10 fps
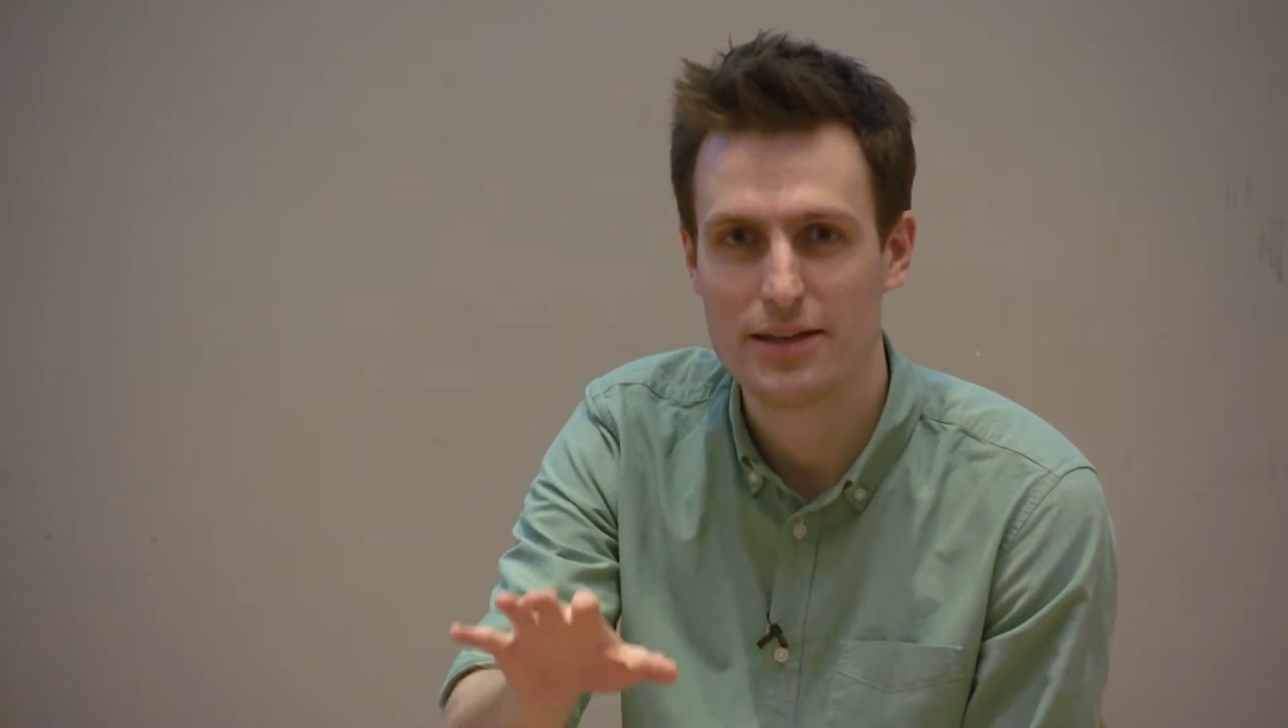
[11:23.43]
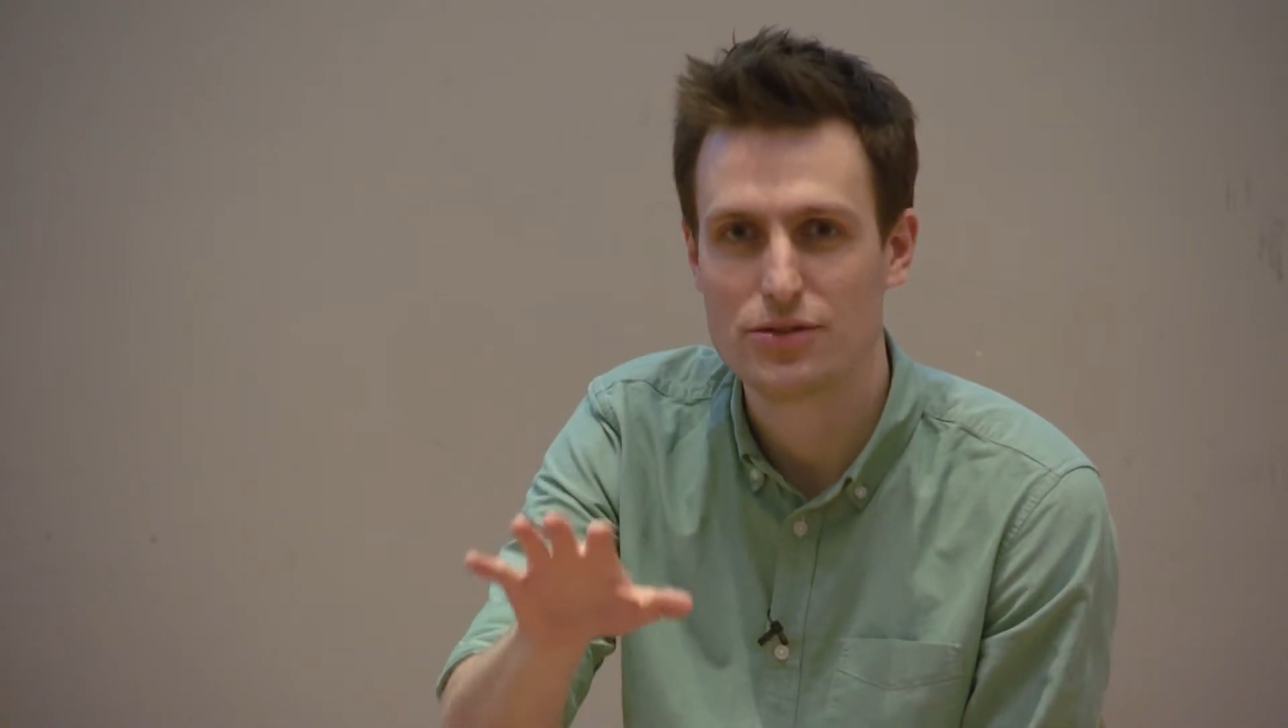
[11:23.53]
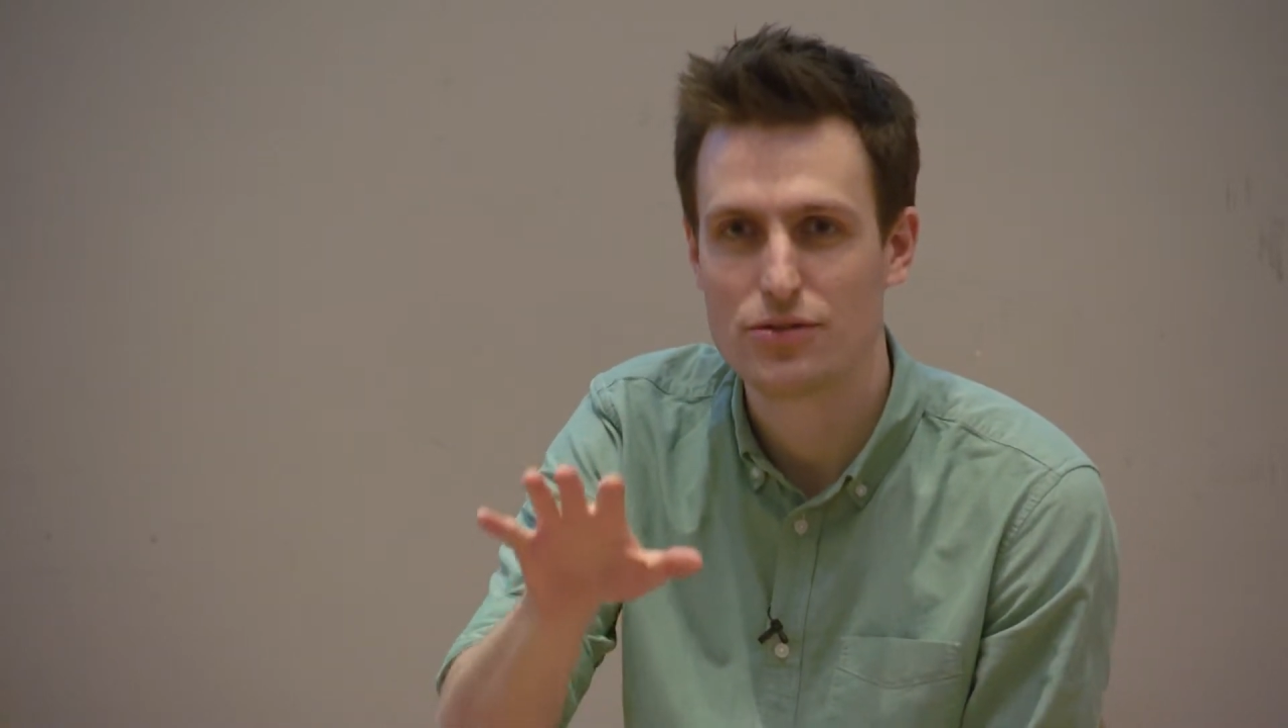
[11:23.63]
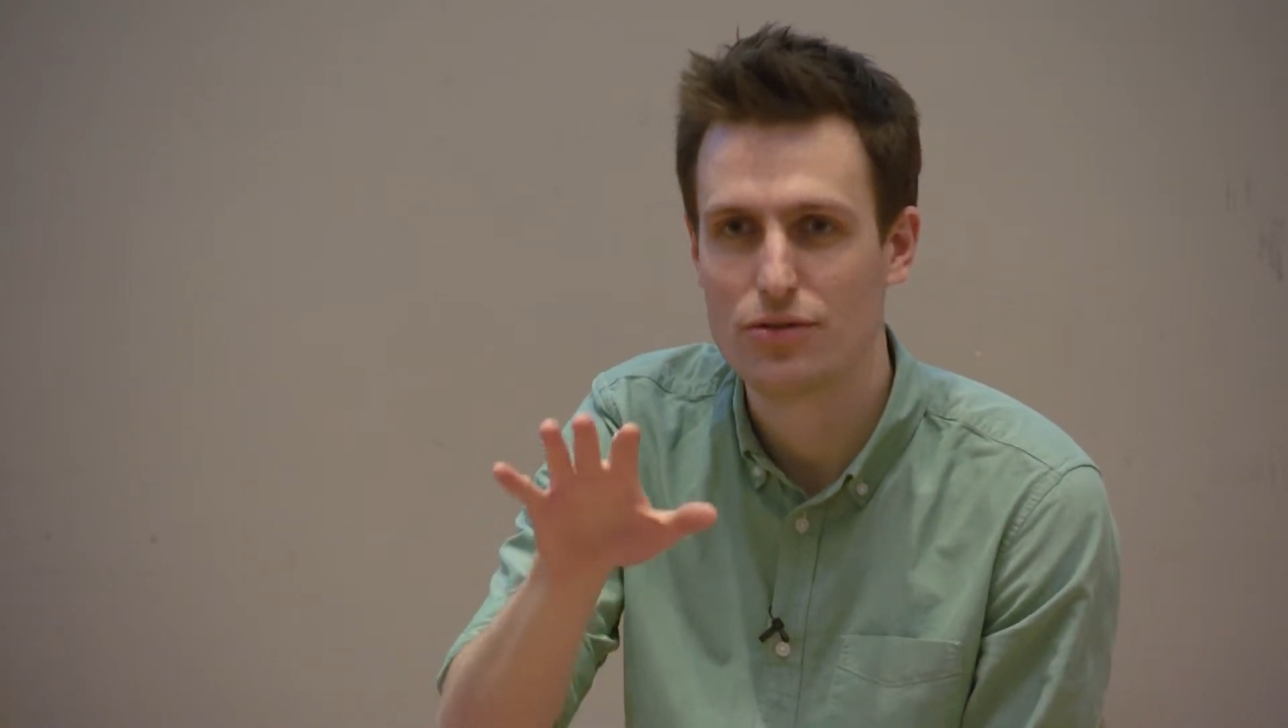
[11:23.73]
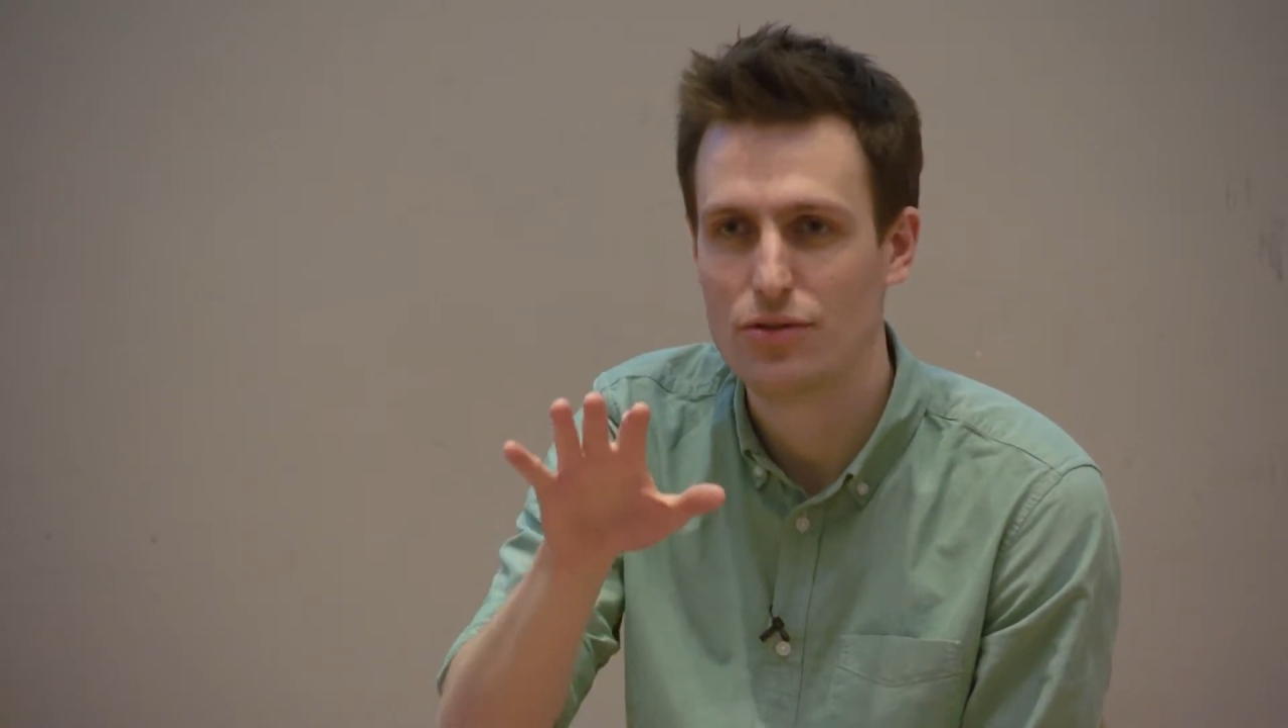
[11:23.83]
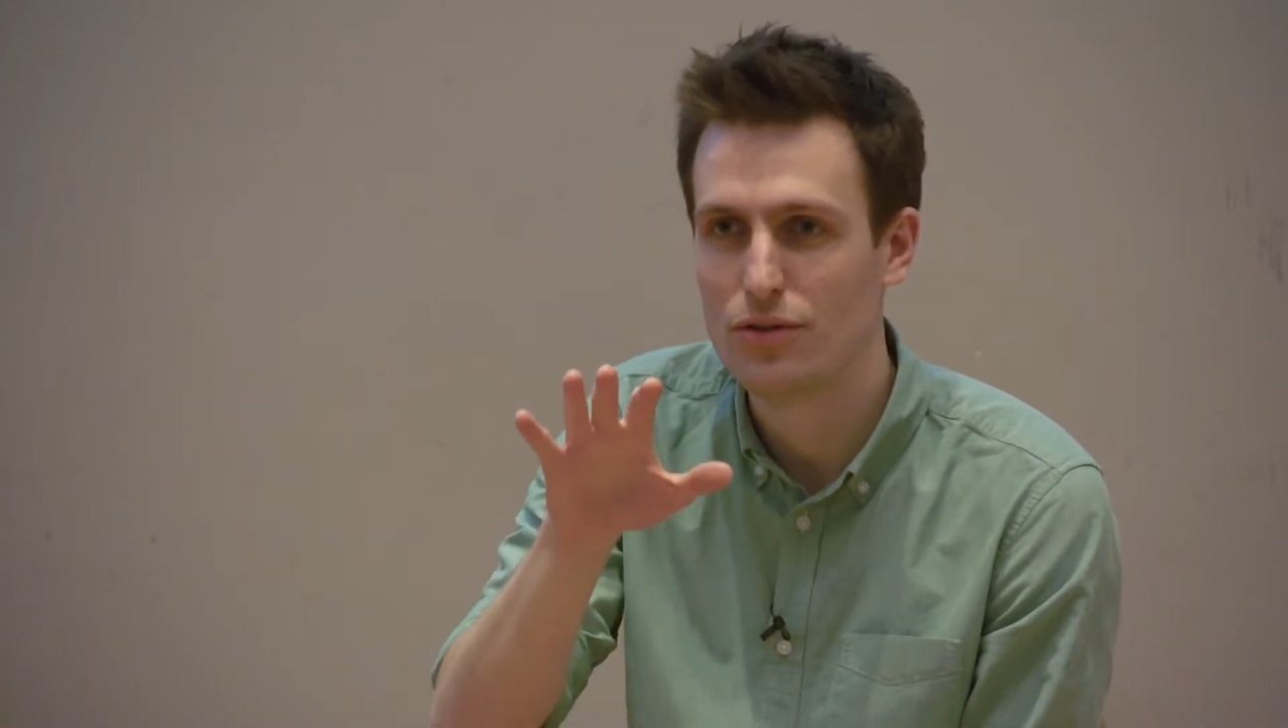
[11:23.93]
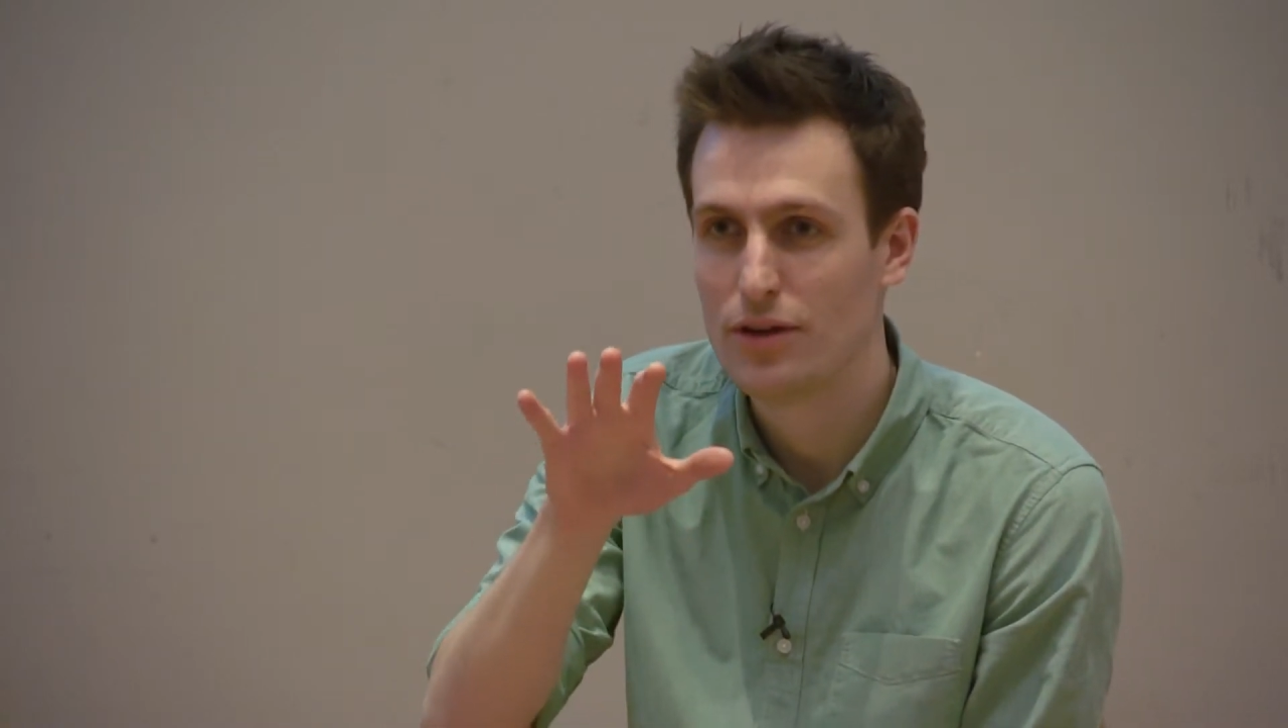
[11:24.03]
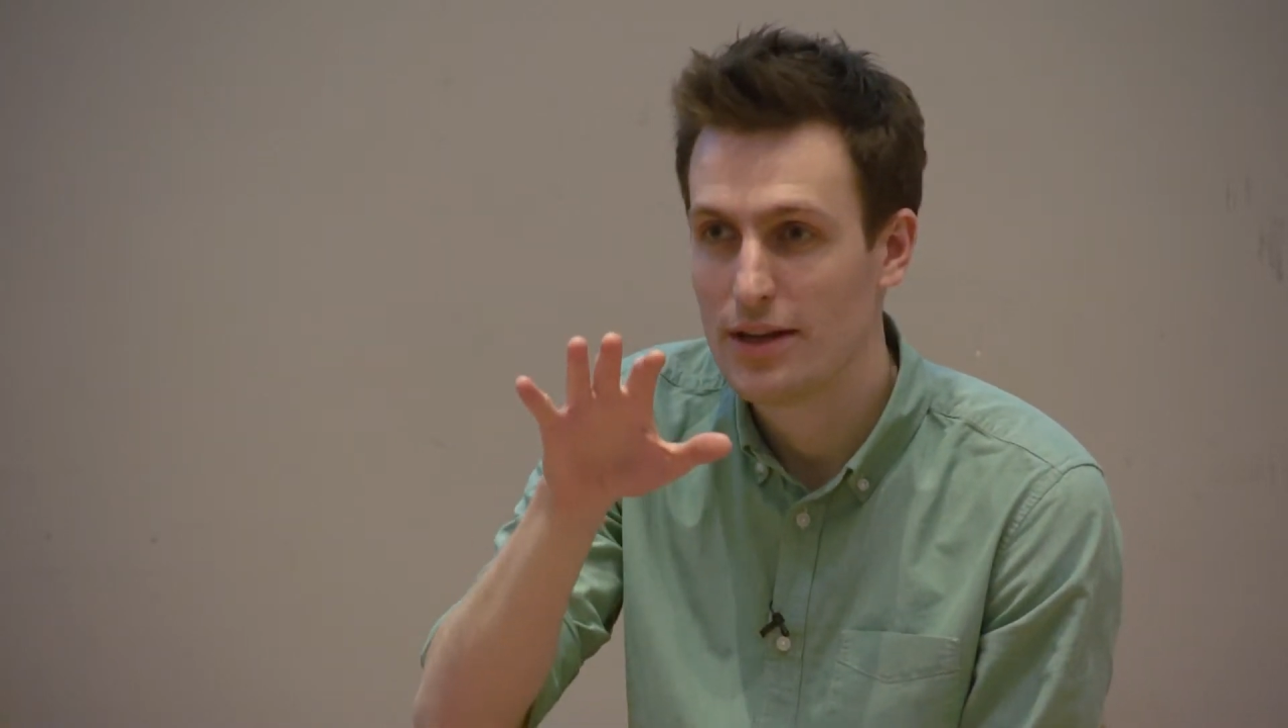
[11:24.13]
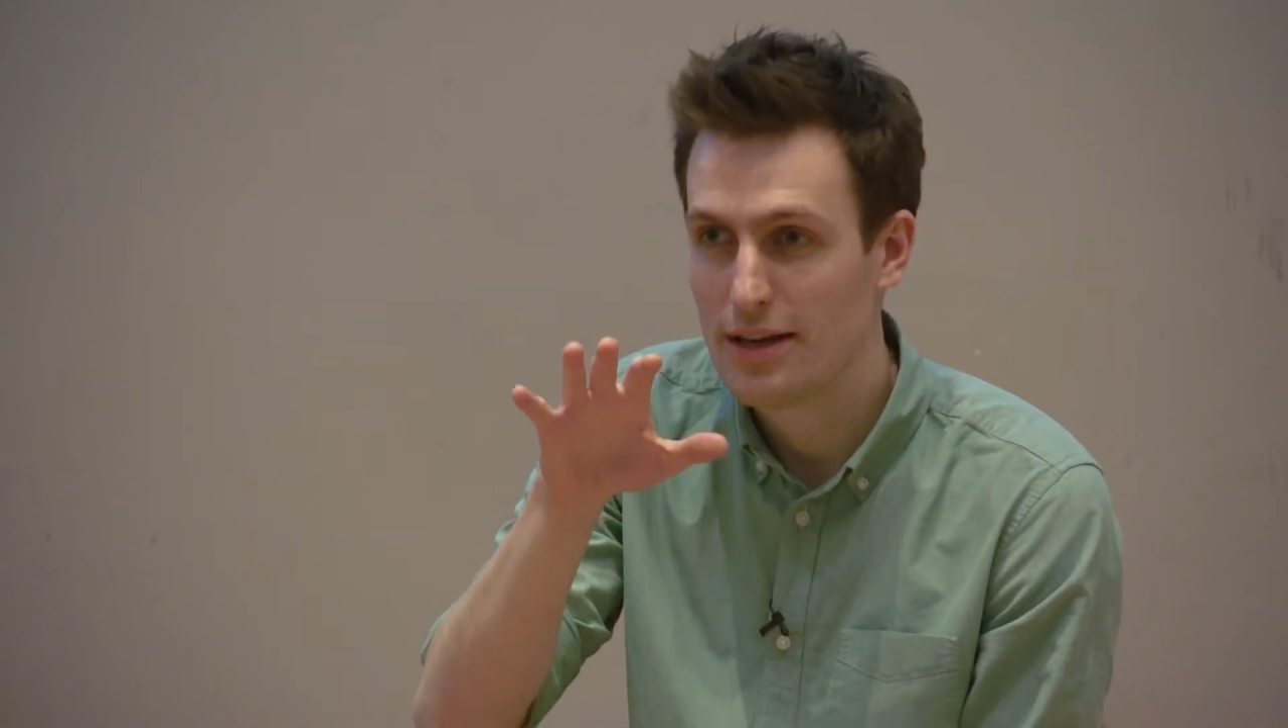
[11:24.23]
is through